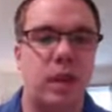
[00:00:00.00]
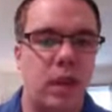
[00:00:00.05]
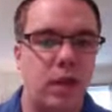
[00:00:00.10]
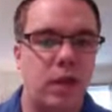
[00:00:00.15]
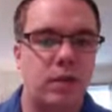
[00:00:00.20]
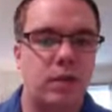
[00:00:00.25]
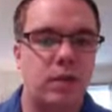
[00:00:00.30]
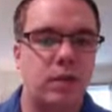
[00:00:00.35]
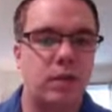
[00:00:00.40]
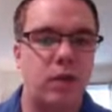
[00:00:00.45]

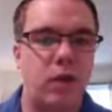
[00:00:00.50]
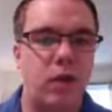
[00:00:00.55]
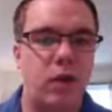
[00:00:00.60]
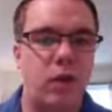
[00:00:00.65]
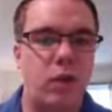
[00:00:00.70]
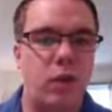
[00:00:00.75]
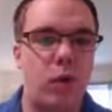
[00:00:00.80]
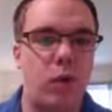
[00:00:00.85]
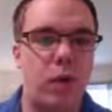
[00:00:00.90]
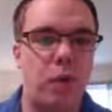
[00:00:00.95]

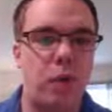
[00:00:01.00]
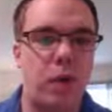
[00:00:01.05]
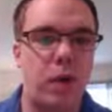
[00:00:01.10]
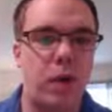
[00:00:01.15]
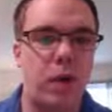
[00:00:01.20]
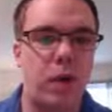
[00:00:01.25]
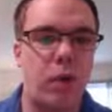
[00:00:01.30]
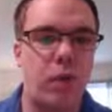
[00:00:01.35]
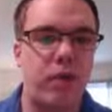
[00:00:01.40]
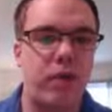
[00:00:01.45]
So
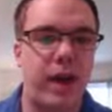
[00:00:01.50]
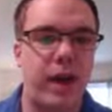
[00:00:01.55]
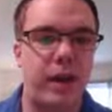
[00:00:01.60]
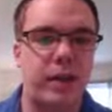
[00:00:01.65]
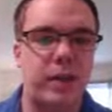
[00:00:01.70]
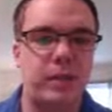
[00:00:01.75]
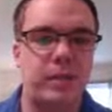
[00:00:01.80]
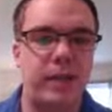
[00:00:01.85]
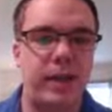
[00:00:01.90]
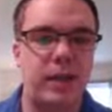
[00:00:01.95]
that
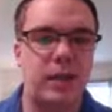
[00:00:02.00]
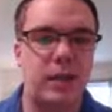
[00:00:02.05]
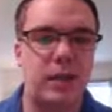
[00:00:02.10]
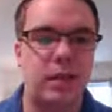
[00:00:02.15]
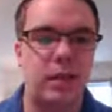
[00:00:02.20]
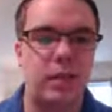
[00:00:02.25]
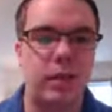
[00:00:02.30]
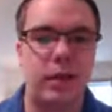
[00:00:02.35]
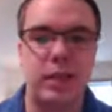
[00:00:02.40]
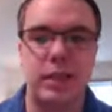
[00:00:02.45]
is
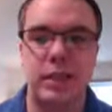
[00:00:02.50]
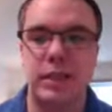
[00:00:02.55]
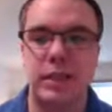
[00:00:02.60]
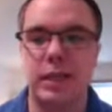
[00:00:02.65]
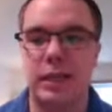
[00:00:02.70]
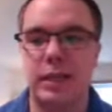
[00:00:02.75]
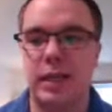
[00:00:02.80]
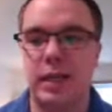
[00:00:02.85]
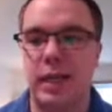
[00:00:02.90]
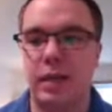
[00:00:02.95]
basically what a
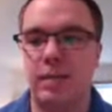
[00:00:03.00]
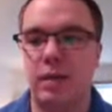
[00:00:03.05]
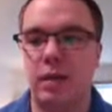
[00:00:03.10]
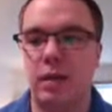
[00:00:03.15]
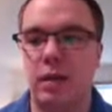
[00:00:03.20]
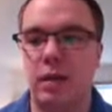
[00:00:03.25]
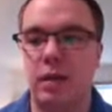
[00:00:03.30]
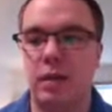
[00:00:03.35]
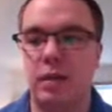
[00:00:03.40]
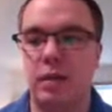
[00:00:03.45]

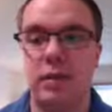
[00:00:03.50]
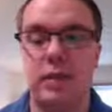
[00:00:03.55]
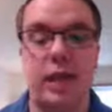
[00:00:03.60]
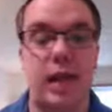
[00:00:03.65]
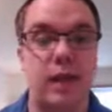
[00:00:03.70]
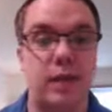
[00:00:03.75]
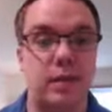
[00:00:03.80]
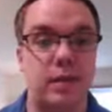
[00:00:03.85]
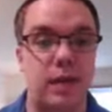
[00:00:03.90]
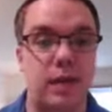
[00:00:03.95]
z-table
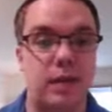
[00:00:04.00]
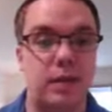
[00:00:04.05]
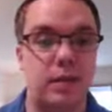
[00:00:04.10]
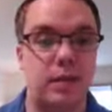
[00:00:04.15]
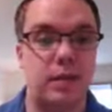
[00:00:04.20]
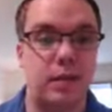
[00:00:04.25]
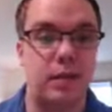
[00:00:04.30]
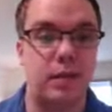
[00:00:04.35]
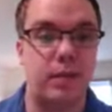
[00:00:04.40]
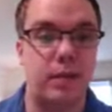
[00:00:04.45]
tells
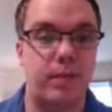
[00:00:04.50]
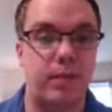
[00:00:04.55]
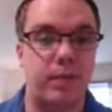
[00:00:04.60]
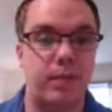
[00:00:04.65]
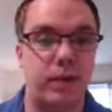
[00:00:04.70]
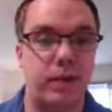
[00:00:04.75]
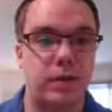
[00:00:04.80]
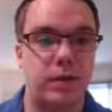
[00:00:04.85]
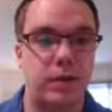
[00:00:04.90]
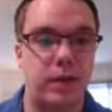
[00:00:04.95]
us, is a
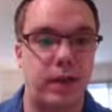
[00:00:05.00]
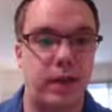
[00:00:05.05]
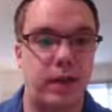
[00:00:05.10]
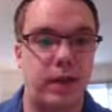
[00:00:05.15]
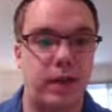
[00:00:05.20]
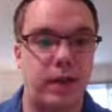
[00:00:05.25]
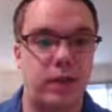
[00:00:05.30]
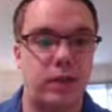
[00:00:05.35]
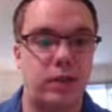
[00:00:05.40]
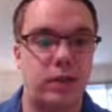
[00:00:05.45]

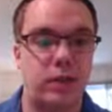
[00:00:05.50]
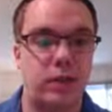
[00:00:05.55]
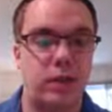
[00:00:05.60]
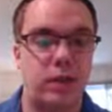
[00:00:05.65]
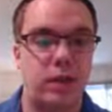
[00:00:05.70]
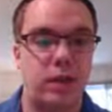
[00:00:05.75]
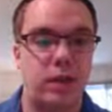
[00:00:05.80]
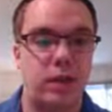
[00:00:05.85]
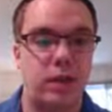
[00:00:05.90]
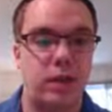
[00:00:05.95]

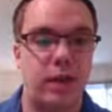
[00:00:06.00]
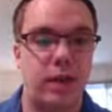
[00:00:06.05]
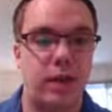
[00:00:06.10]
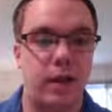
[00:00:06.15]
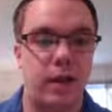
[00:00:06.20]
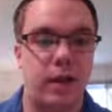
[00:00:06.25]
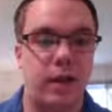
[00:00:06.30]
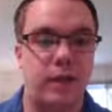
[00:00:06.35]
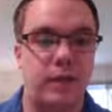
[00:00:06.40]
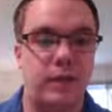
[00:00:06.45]
percentage
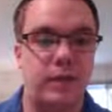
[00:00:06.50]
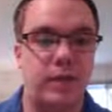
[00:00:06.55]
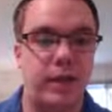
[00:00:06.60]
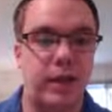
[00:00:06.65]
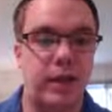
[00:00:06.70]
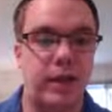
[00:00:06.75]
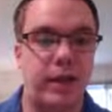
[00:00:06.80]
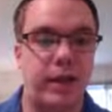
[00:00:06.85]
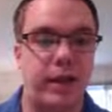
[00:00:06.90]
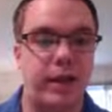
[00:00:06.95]
of
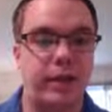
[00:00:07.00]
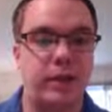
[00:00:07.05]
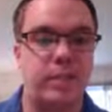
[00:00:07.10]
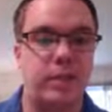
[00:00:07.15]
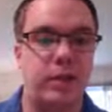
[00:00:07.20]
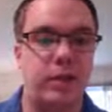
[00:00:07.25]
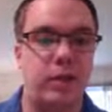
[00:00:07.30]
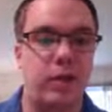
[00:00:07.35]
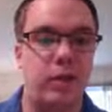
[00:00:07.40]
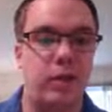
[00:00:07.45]
data that is
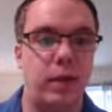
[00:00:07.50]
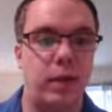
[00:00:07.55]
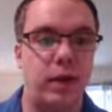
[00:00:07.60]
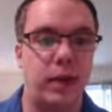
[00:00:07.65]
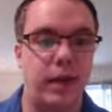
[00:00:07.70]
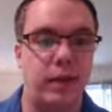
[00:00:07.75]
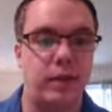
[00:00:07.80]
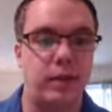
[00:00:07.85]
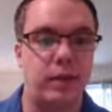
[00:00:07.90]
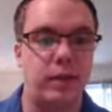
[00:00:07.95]
below
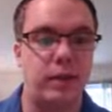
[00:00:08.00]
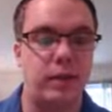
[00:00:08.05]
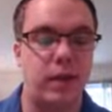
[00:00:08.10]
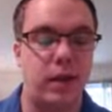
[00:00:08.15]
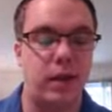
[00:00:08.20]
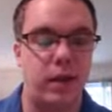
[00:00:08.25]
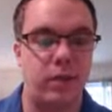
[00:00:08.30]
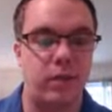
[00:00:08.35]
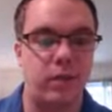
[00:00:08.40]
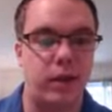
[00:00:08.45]
it,
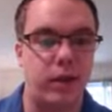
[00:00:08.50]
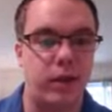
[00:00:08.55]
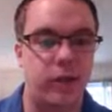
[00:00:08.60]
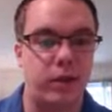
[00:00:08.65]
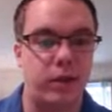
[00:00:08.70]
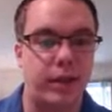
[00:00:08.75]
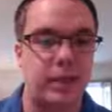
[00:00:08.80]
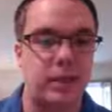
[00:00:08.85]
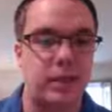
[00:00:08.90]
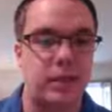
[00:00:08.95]

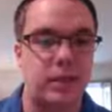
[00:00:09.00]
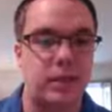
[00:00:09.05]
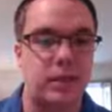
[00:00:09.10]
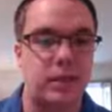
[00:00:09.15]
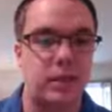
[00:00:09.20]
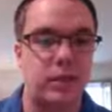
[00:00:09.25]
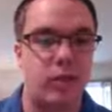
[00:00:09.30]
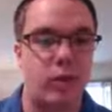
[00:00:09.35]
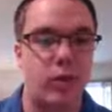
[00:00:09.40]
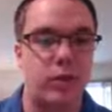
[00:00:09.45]
below that
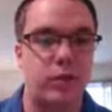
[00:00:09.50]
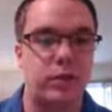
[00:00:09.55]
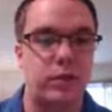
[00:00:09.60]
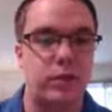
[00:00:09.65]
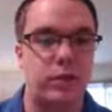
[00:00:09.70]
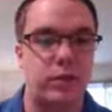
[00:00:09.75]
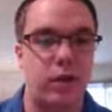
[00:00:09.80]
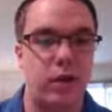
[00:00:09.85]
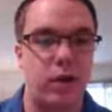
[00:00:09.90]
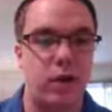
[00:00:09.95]
z-score.
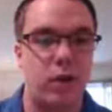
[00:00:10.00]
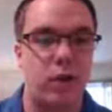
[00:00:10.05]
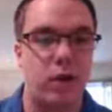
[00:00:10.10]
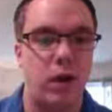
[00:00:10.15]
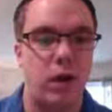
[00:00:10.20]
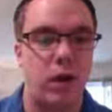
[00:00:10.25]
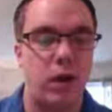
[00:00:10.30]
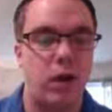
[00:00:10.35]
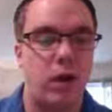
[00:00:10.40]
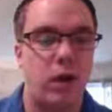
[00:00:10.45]
So
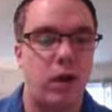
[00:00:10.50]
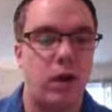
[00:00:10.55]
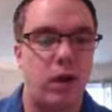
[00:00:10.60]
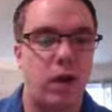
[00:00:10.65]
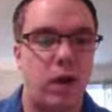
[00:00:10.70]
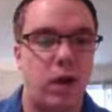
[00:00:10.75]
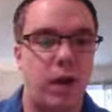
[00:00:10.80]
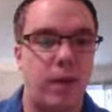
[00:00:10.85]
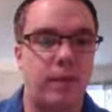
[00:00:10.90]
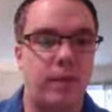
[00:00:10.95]

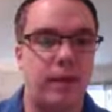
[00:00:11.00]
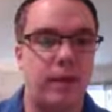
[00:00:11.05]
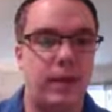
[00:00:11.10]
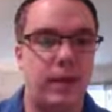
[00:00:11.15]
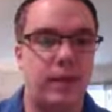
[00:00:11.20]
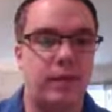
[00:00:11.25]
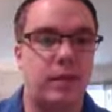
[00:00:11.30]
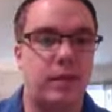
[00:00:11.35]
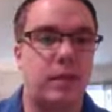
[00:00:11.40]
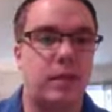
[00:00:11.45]
it
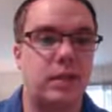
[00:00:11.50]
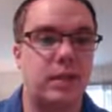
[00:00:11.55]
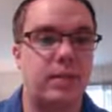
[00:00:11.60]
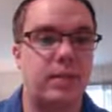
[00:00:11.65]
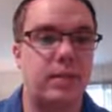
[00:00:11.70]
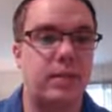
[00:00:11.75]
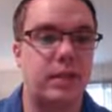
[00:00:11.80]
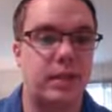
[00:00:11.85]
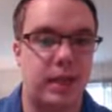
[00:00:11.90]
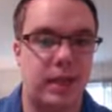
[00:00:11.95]
gives us a
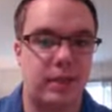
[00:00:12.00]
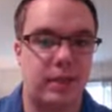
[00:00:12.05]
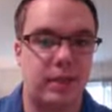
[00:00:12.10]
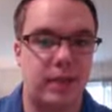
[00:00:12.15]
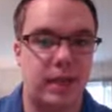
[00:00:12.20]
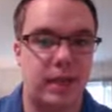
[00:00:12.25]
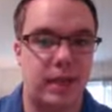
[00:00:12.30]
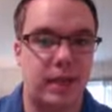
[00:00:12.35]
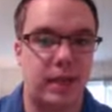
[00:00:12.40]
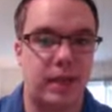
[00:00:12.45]

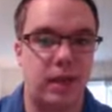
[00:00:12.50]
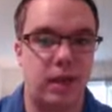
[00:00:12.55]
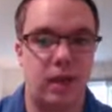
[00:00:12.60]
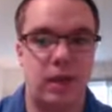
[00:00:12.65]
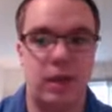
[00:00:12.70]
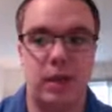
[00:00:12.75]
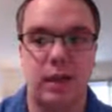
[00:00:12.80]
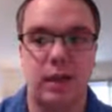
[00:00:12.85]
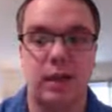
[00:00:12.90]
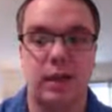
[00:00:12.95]

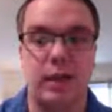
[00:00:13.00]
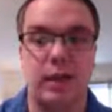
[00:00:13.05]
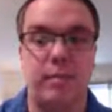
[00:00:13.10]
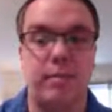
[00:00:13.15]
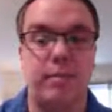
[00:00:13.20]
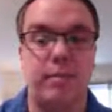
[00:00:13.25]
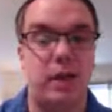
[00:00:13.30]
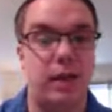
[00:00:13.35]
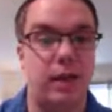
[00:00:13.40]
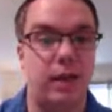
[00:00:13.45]
percentile in the
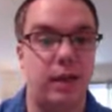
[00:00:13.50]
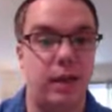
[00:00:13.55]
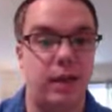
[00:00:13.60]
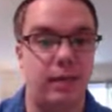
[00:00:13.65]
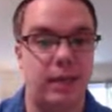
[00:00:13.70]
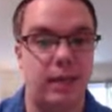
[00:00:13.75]
middle of the